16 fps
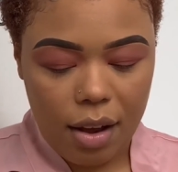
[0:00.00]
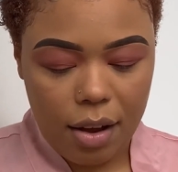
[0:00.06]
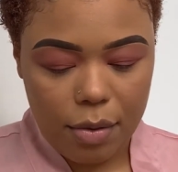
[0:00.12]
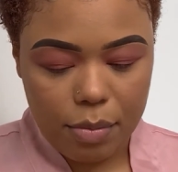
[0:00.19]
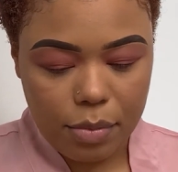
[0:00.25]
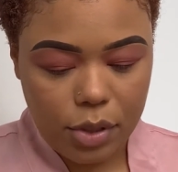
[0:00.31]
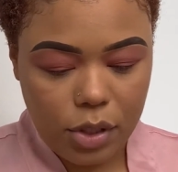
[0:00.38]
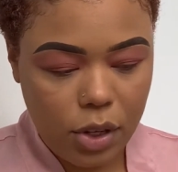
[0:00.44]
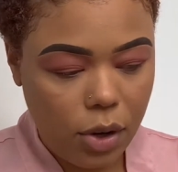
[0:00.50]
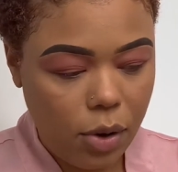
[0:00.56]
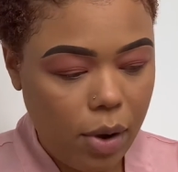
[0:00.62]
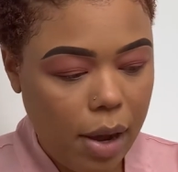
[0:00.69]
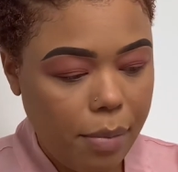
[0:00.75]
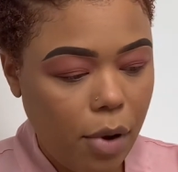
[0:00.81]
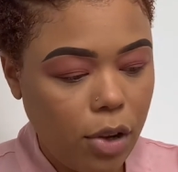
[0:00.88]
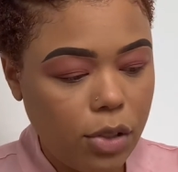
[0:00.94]
So I'm
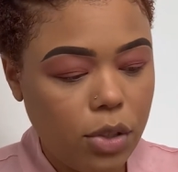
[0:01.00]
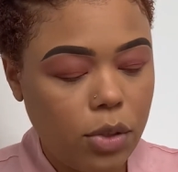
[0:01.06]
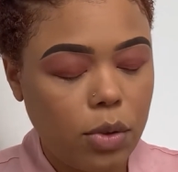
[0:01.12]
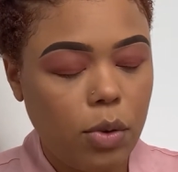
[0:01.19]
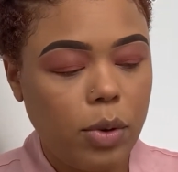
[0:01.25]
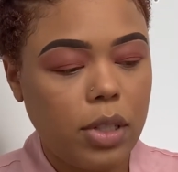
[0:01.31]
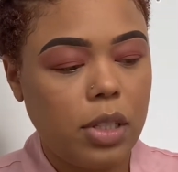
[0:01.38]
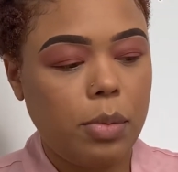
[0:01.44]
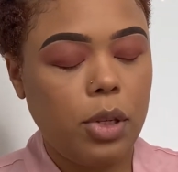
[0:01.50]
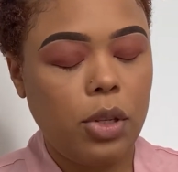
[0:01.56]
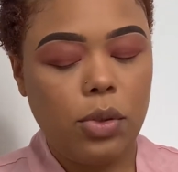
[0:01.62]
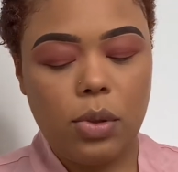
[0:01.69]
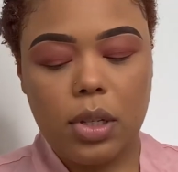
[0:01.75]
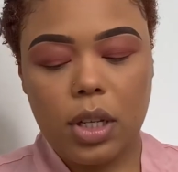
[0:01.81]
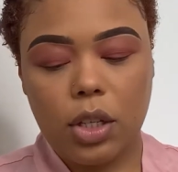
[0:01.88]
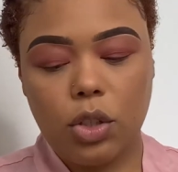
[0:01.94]
also going to be
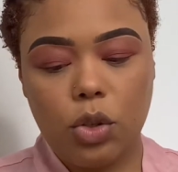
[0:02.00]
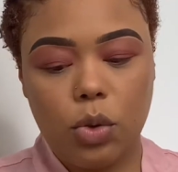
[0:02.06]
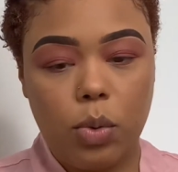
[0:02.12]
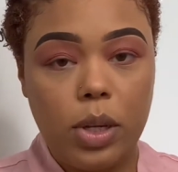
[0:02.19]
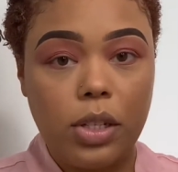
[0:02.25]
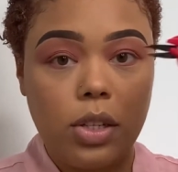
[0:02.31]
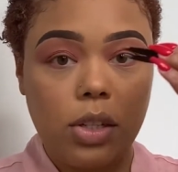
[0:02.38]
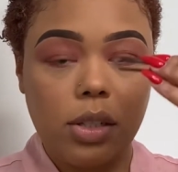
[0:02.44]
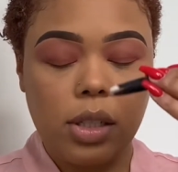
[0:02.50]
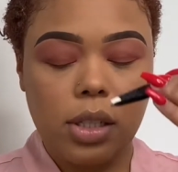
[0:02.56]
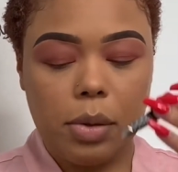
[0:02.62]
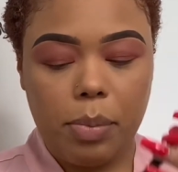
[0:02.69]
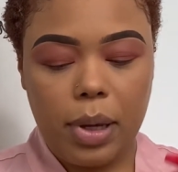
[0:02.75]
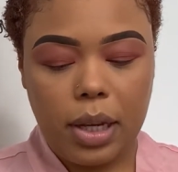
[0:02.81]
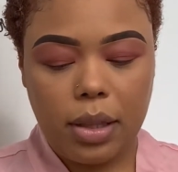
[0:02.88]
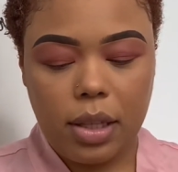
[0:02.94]
using tweezers to
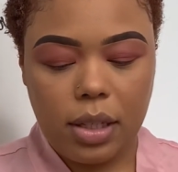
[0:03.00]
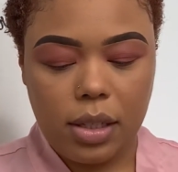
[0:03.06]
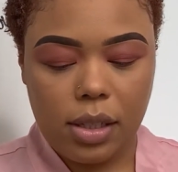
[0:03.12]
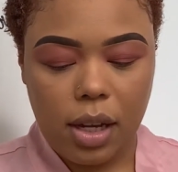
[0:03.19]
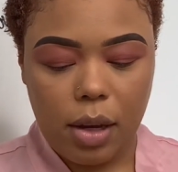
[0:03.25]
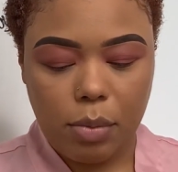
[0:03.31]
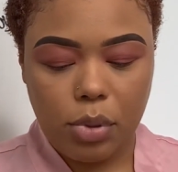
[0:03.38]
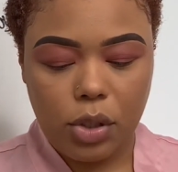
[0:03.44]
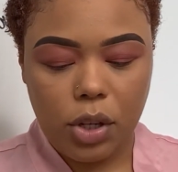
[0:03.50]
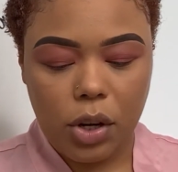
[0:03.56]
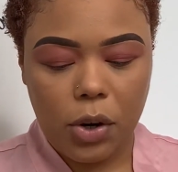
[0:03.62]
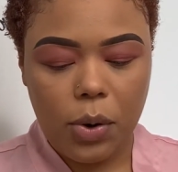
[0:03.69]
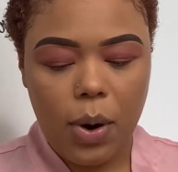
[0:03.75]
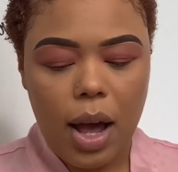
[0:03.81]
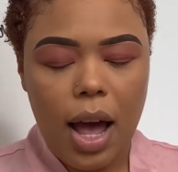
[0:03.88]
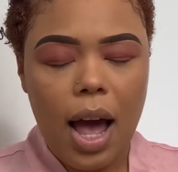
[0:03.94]
pick these up. So
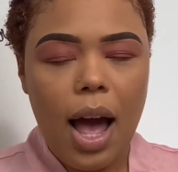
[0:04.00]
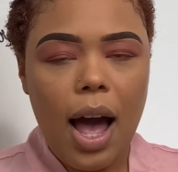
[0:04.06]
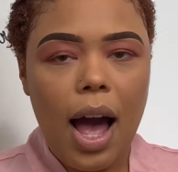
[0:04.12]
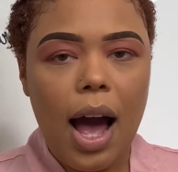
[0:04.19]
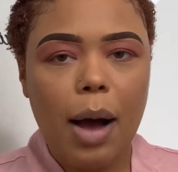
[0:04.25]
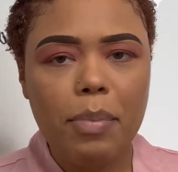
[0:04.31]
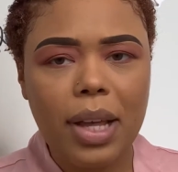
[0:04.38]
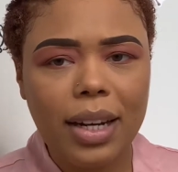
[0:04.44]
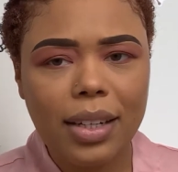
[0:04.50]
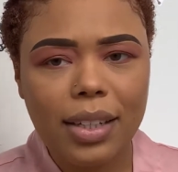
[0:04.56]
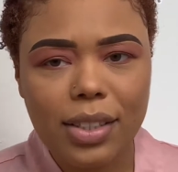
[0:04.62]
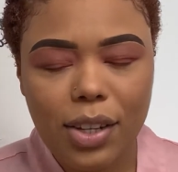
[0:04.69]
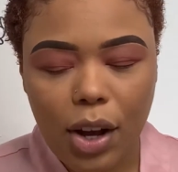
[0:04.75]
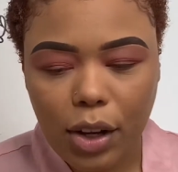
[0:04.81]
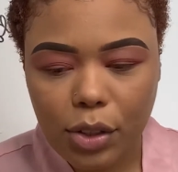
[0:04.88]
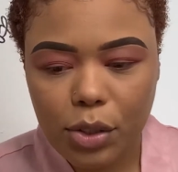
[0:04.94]
I'm not going to
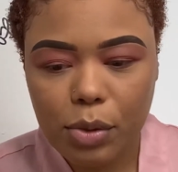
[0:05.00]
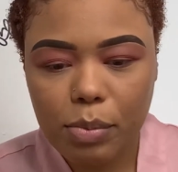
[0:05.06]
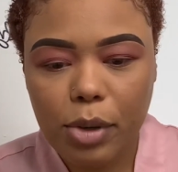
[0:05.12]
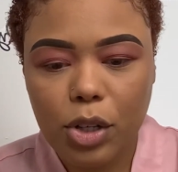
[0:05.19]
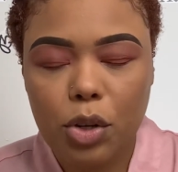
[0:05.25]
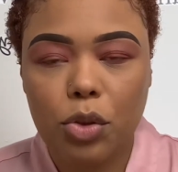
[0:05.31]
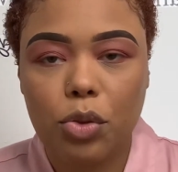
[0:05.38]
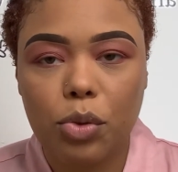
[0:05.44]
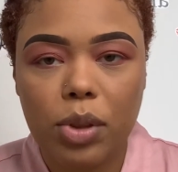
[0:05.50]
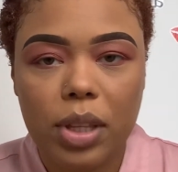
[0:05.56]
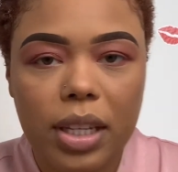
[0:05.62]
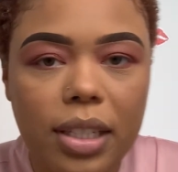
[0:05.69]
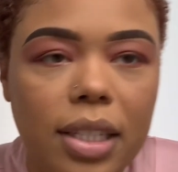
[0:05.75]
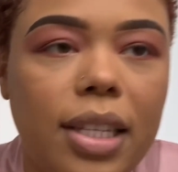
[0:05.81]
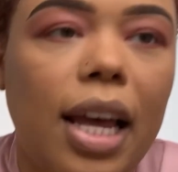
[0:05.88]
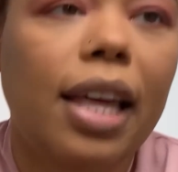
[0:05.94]
talk too much through
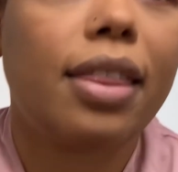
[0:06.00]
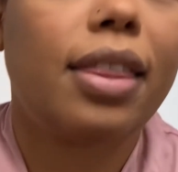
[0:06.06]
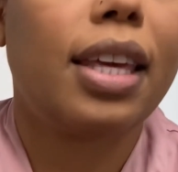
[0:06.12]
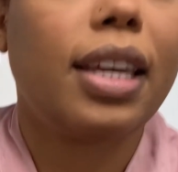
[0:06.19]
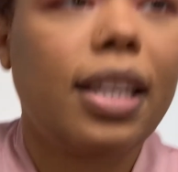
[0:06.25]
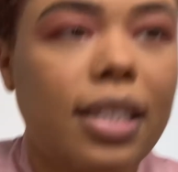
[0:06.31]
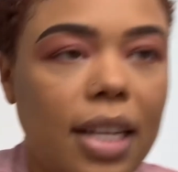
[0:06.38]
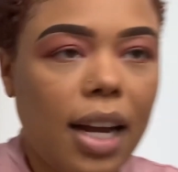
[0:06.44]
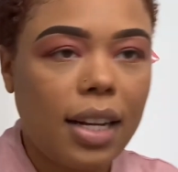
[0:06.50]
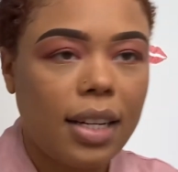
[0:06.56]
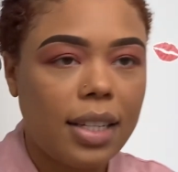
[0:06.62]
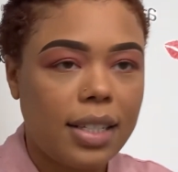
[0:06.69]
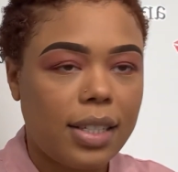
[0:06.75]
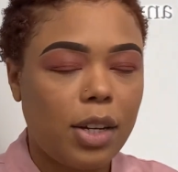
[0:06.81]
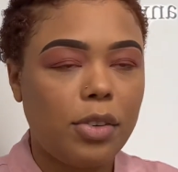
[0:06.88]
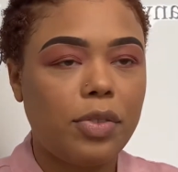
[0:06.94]
this. I think it's kind of
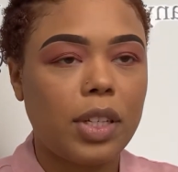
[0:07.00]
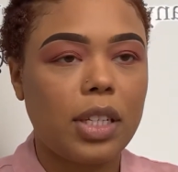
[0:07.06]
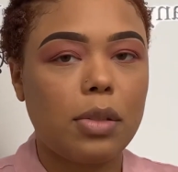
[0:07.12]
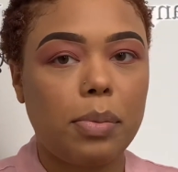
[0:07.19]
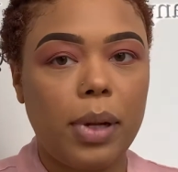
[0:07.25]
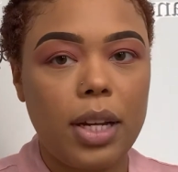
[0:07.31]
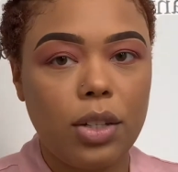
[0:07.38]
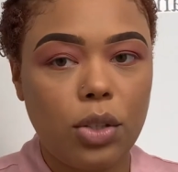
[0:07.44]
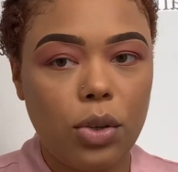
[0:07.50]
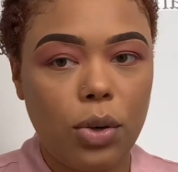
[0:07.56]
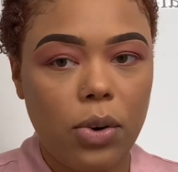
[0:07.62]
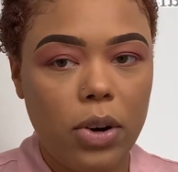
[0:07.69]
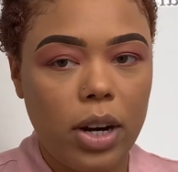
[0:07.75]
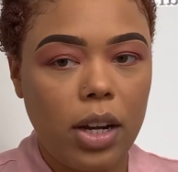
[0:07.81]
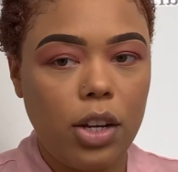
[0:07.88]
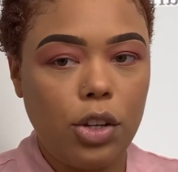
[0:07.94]

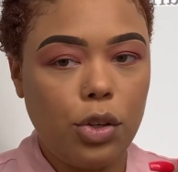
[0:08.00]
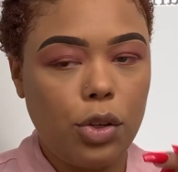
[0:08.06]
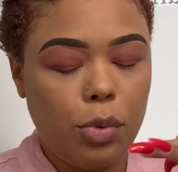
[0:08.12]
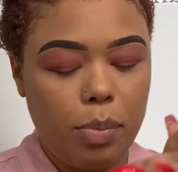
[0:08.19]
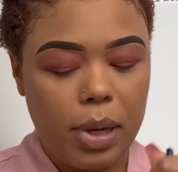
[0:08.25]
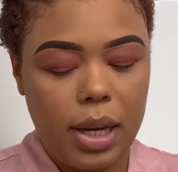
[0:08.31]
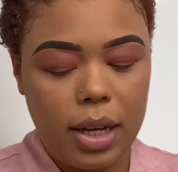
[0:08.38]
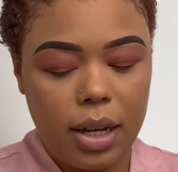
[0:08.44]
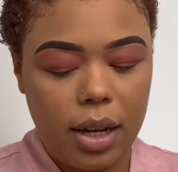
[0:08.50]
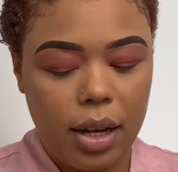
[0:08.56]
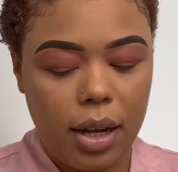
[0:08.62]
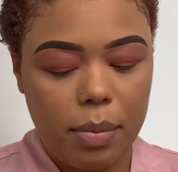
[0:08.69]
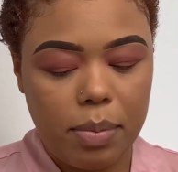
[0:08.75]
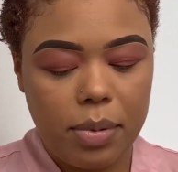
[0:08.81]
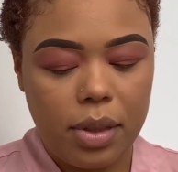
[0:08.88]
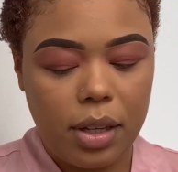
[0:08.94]
self-explanatory. You pick
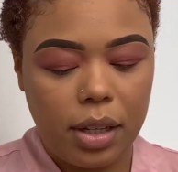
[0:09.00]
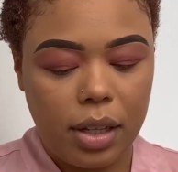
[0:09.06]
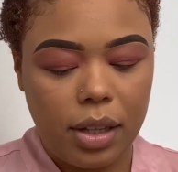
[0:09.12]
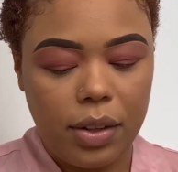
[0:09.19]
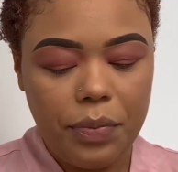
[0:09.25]
up the